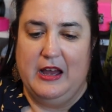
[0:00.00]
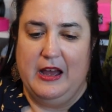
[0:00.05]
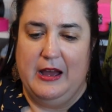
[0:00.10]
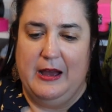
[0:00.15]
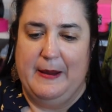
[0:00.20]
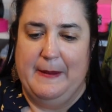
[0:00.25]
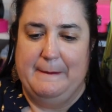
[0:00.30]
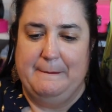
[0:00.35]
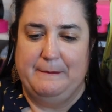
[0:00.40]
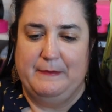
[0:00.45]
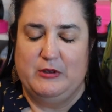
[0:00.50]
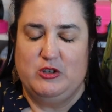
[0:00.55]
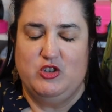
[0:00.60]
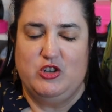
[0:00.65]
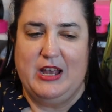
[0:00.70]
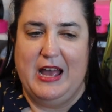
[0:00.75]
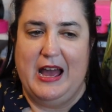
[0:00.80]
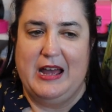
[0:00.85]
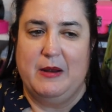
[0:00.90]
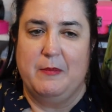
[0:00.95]

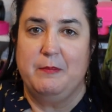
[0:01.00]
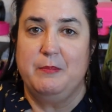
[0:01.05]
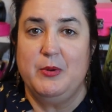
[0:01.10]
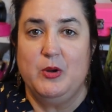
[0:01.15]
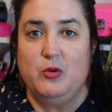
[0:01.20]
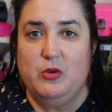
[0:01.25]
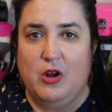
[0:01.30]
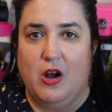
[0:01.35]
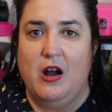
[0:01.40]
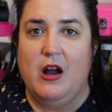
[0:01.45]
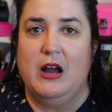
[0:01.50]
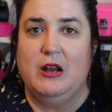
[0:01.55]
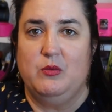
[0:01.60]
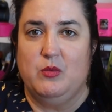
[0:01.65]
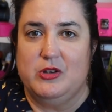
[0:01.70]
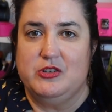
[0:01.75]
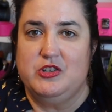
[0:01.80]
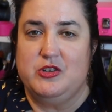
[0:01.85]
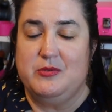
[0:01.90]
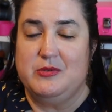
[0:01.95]
had a boot on
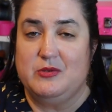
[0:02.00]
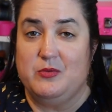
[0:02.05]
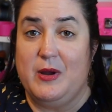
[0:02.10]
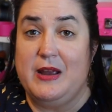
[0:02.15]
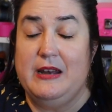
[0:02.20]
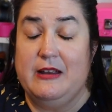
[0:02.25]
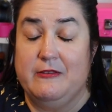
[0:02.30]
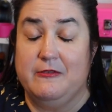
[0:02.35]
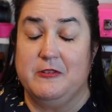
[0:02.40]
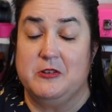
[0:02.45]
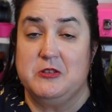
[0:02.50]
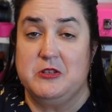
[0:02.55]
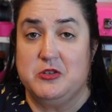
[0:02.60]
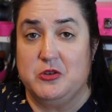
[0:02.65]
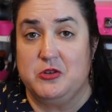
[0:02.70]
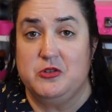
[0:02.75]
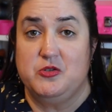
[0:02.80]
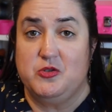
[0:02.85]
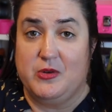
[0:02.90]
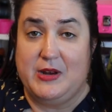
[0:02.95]
while she was waiting for
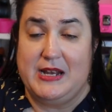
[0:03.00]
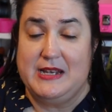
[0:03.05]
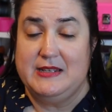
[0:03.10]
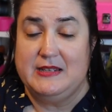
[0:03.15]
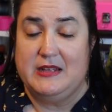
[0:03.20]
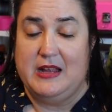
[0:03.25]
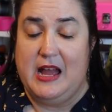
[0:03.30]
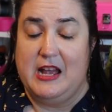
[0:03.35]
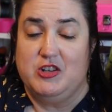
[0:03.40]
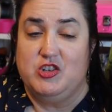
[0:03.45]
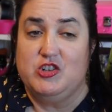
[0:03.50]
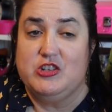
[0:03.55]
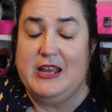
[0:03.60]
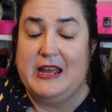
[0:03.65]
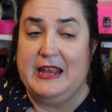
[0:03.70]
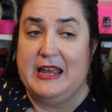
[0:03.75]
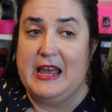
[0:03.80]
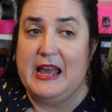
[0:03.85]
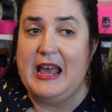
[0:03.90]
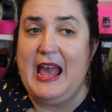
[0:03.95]
surgery /
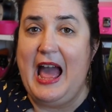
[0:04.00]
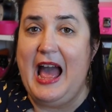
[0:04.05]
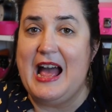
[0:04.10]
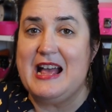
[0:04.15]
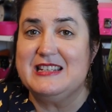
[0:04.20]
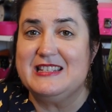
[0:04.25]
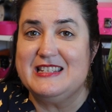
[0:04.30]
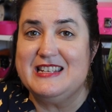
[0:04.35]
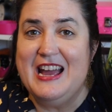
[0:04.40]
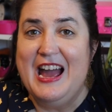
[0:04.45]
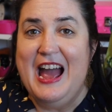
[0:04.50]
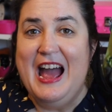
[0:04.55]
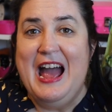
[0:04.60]
getting a cast,